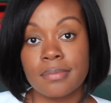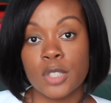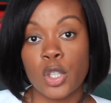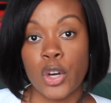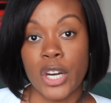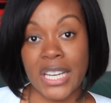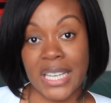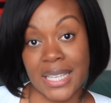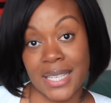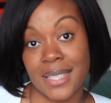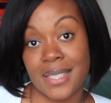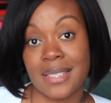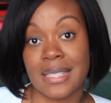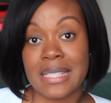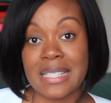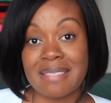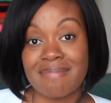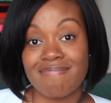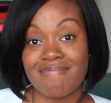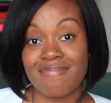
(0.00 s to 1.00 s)

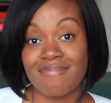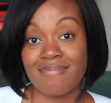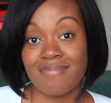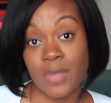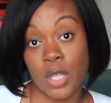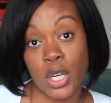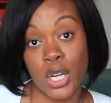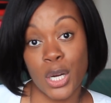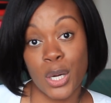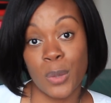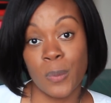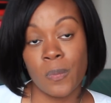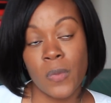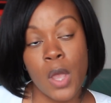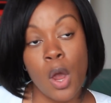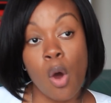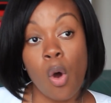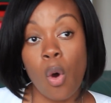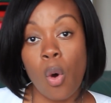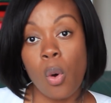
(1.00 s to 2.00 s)
crickets, you know,
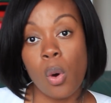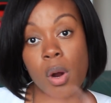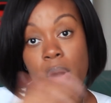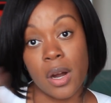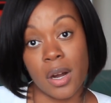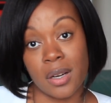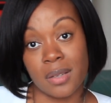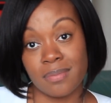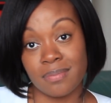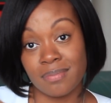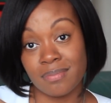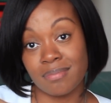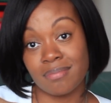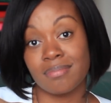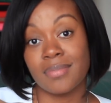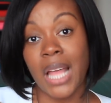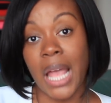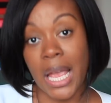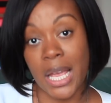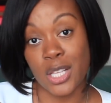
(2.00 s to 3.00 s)
or
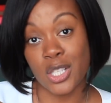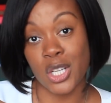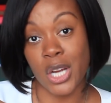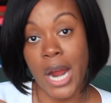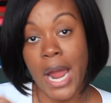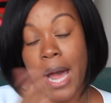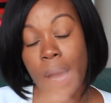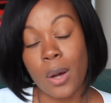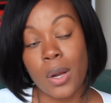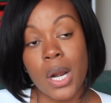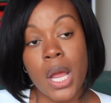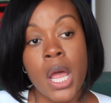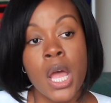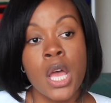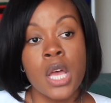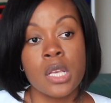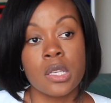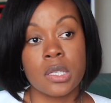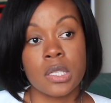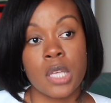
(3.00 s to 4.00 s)
hands are out.
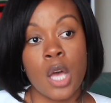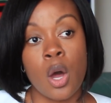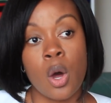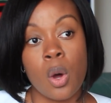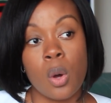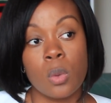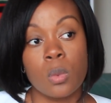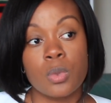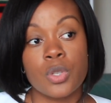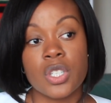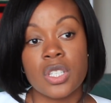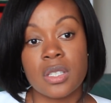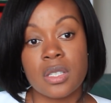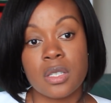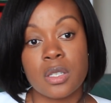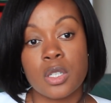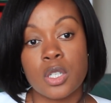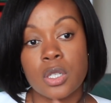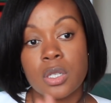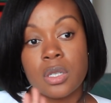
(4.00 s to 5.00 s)
So
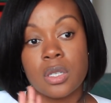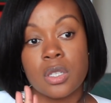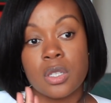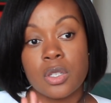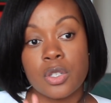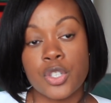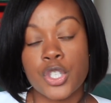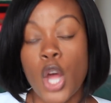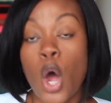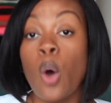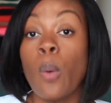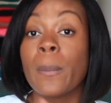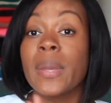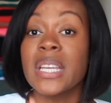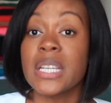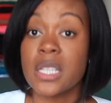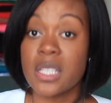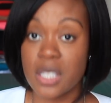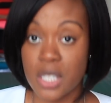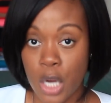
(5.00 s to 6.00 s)
just don't be
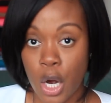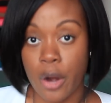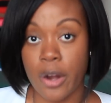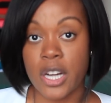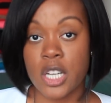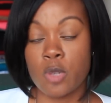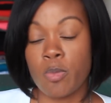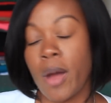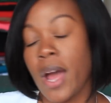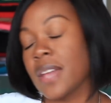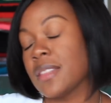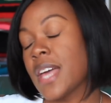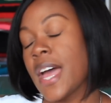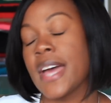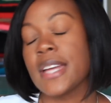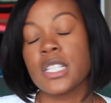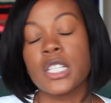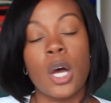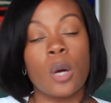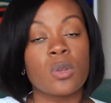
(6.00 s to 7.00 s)
discouraged by
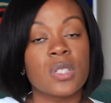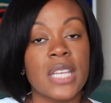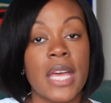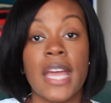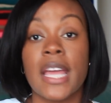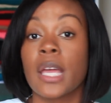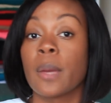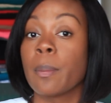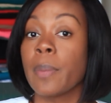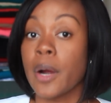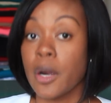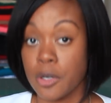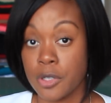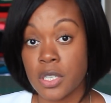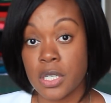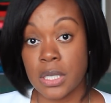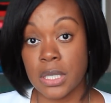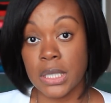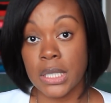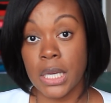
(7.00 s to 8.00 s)
that. Don't take it
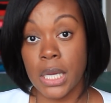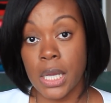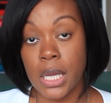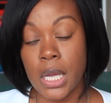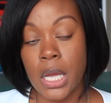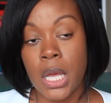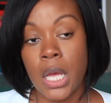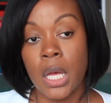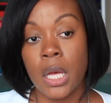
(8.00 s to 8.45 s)
personally.